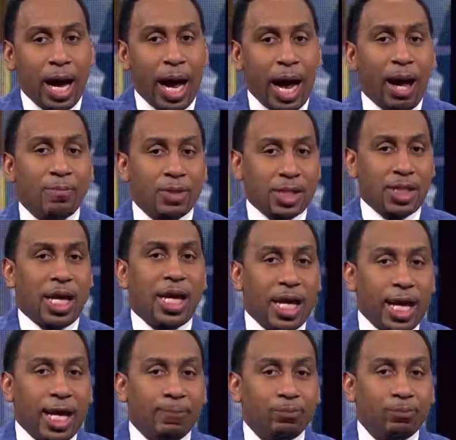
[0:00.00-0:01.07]
I'm
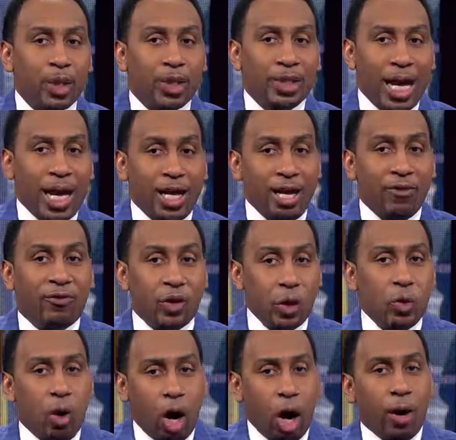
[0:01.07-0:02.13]
saying that if
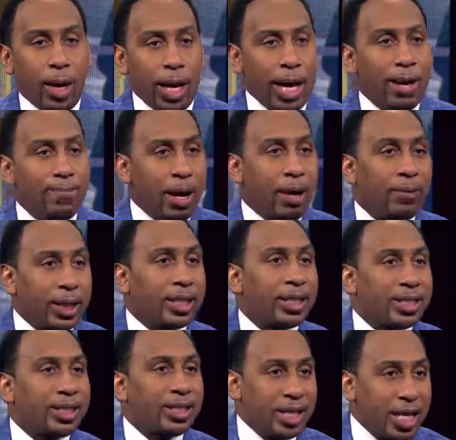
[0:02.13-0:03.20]
you are
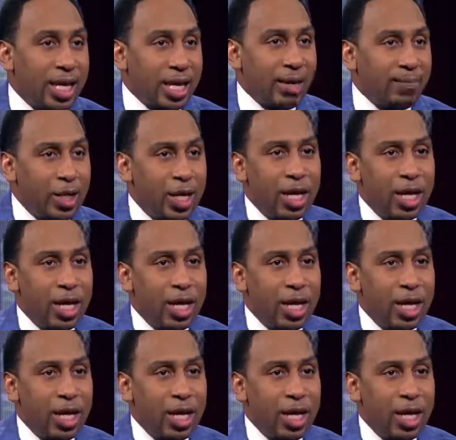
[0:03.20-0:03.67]
America's team,